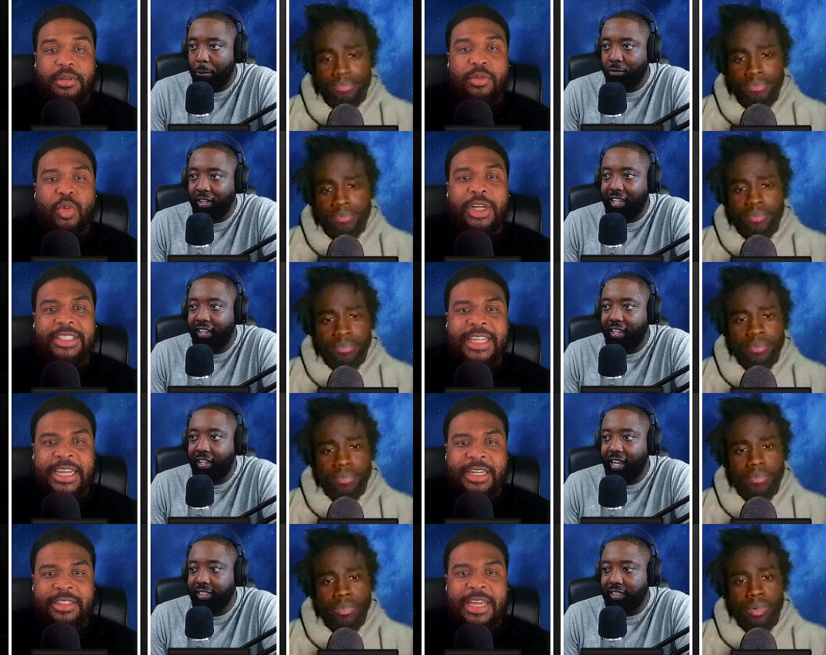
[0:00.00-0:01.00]
Speaker 1: You think what
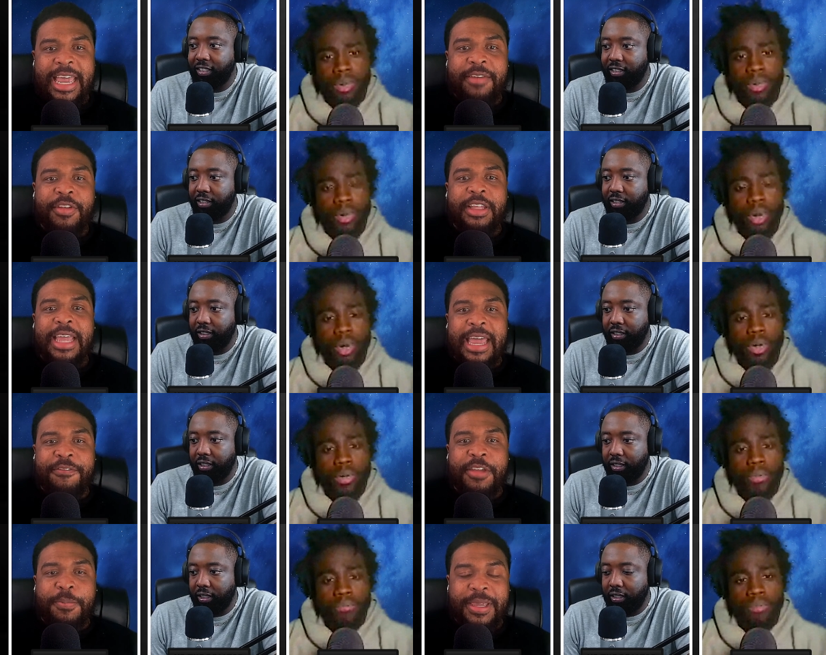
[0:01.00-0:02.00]
standings? The MV, the
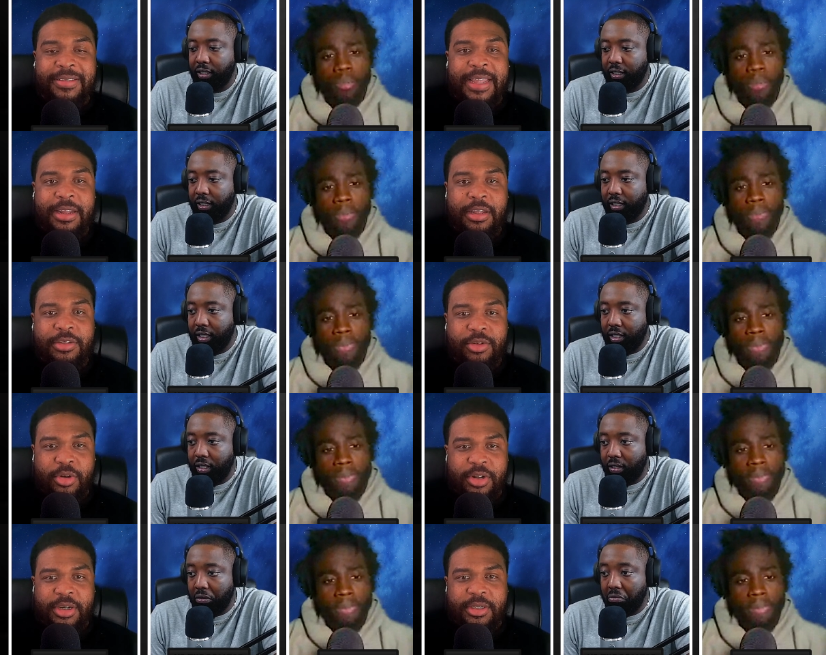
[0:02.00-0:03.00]
MVP standings,
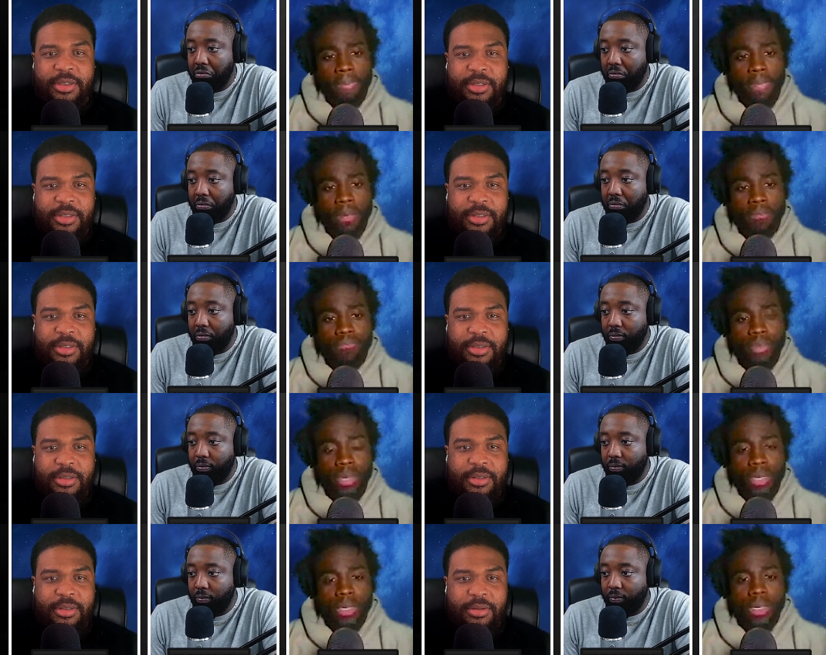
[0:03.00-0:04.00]
or
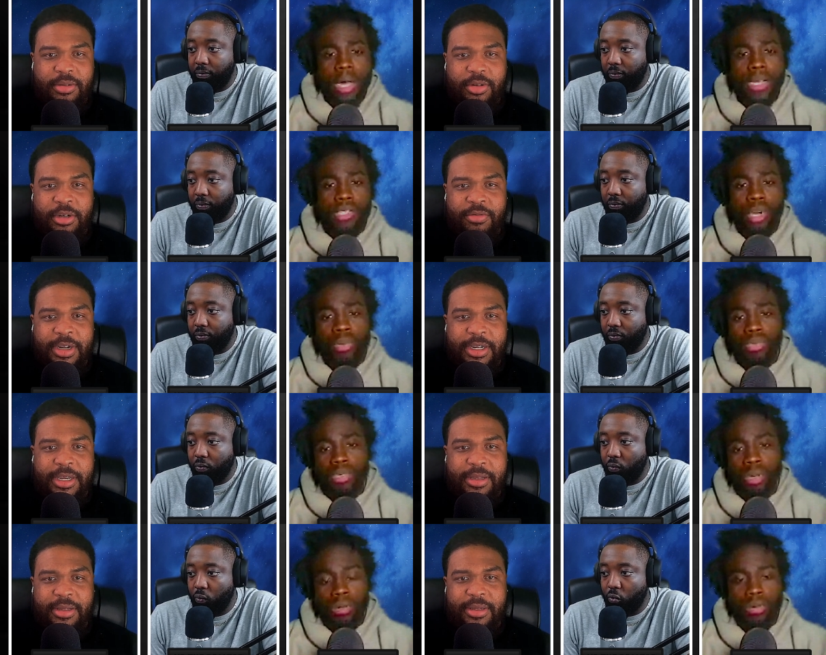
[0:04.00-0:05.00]
no? Nah, so right?
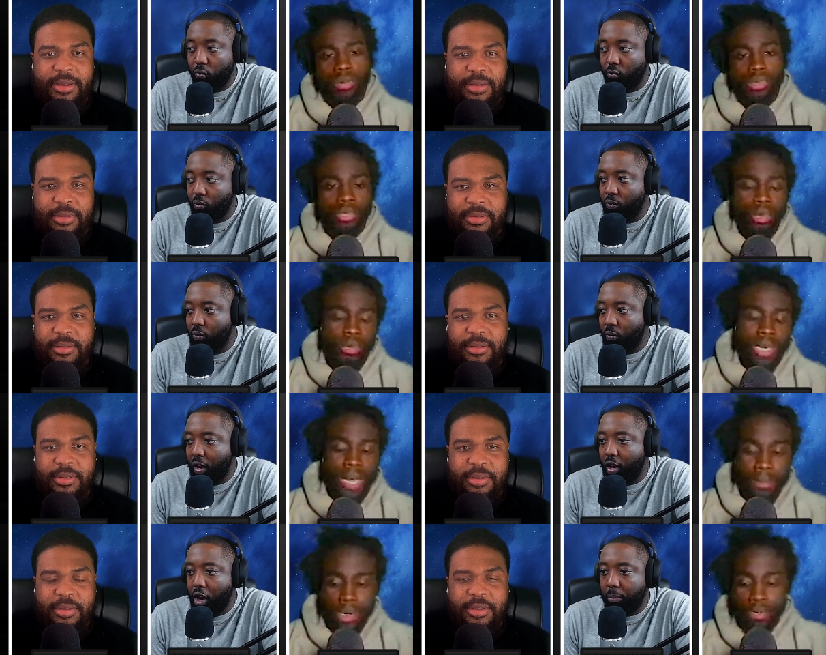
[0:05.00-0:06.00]
so
Speaker 2: so what's
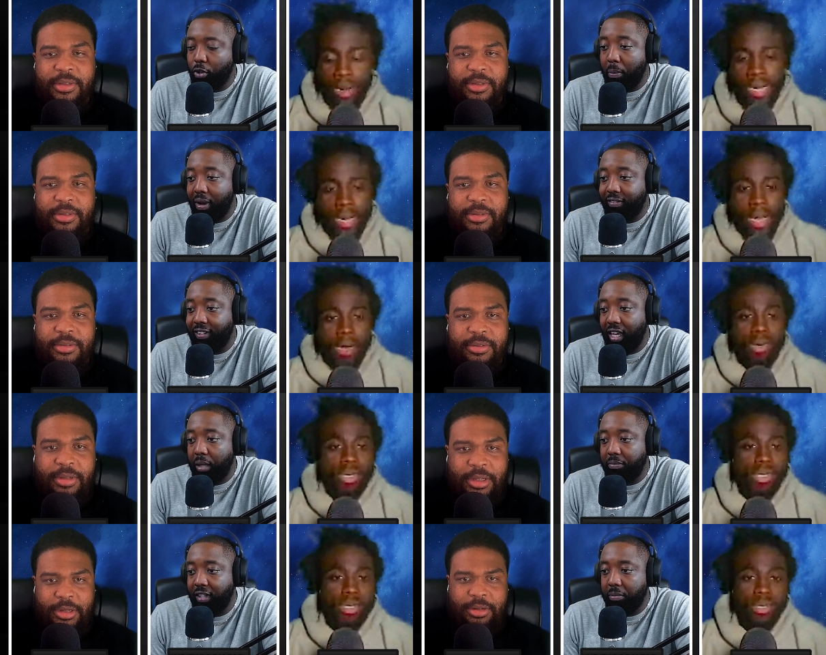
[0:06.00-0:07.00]
happening no, I'm right talking now? About
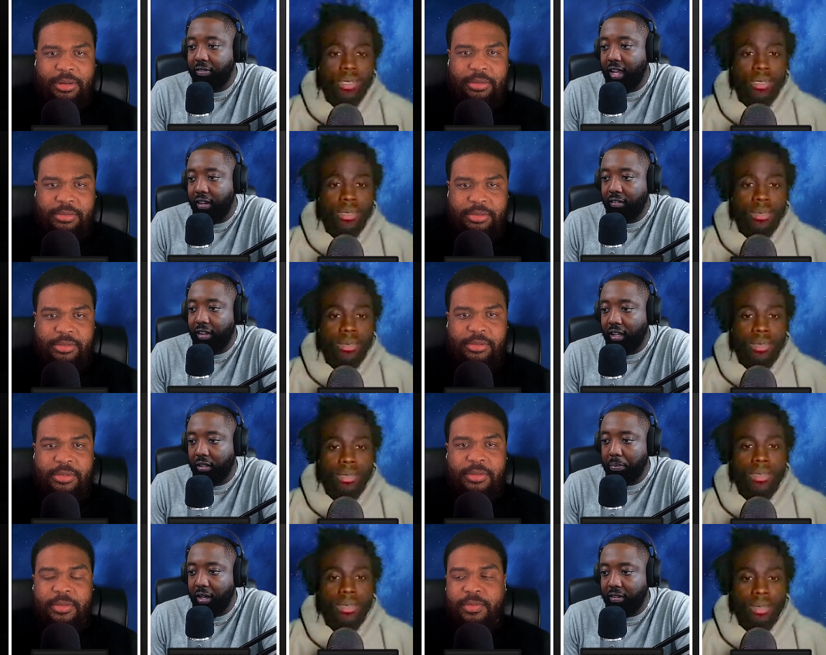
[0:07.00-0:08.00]
team team standings,
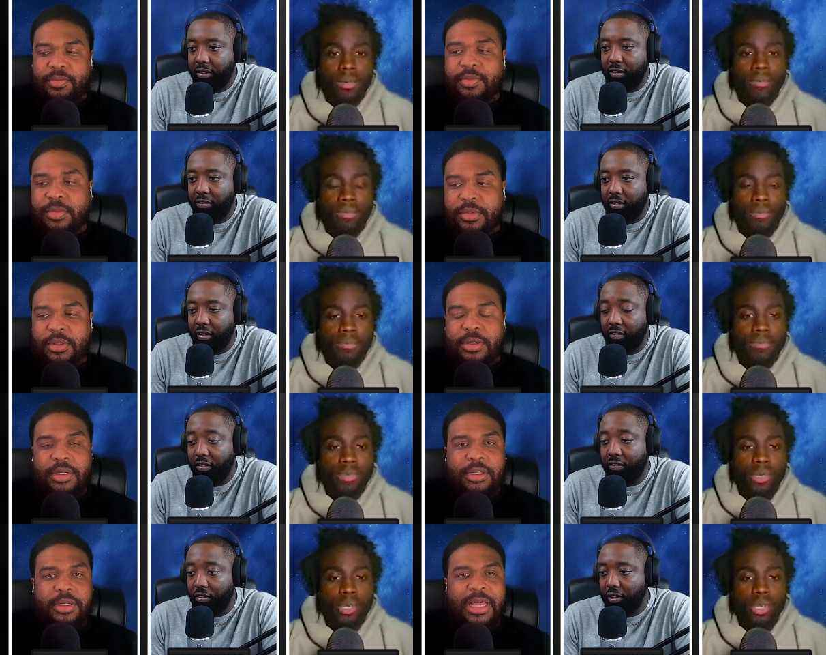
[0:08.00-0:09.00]
like the Bucks and the and the
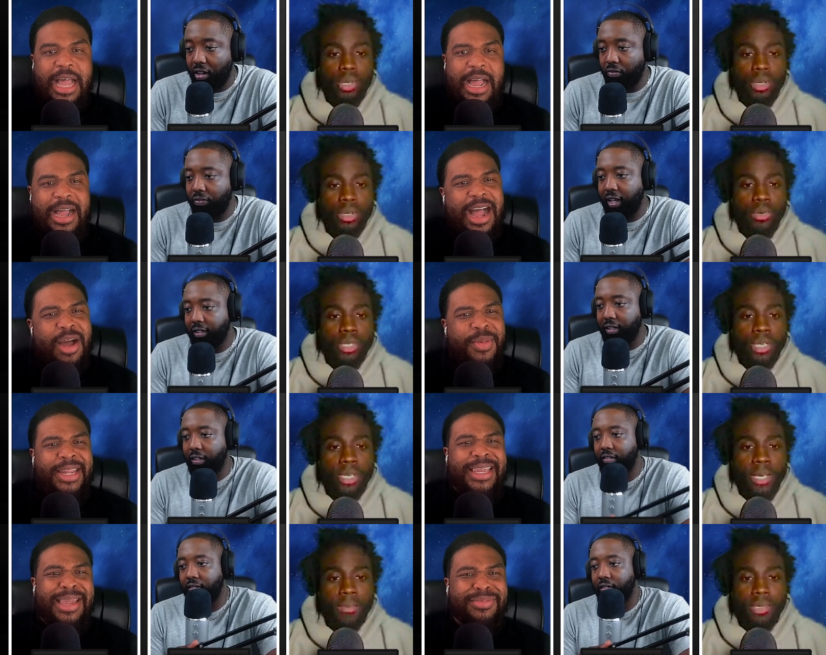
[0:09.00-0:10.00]
Sixers. I don't feel like how
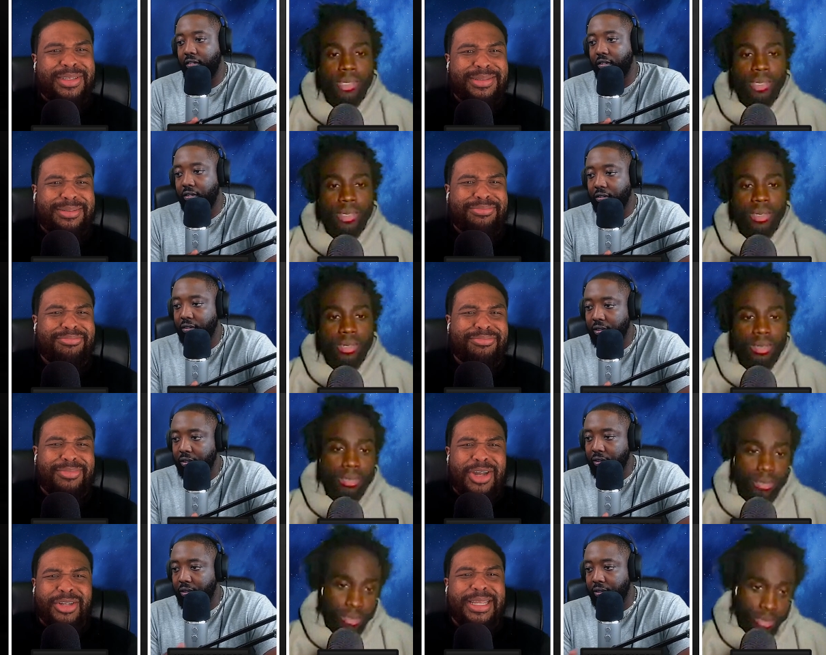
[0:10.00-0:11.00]
game,
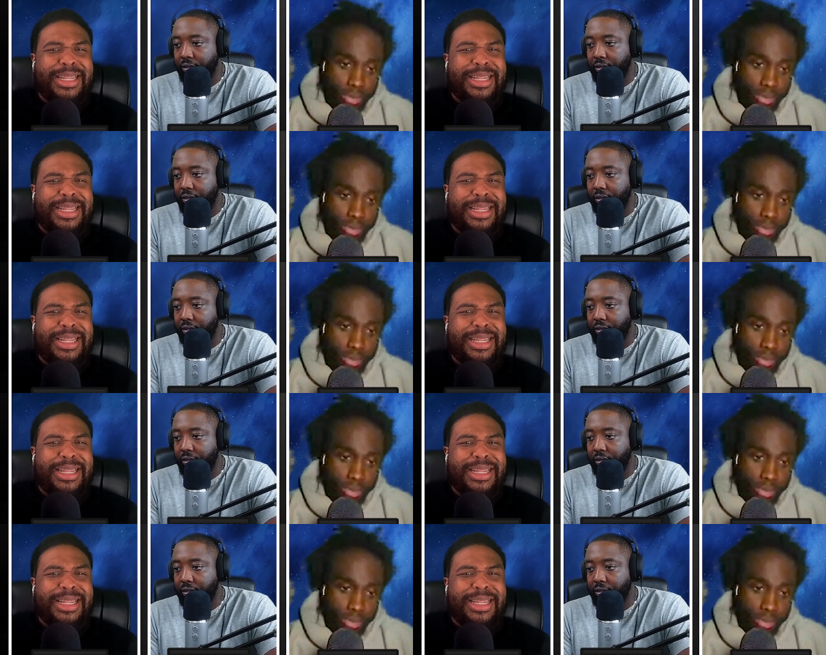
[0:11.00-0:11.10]
Aren't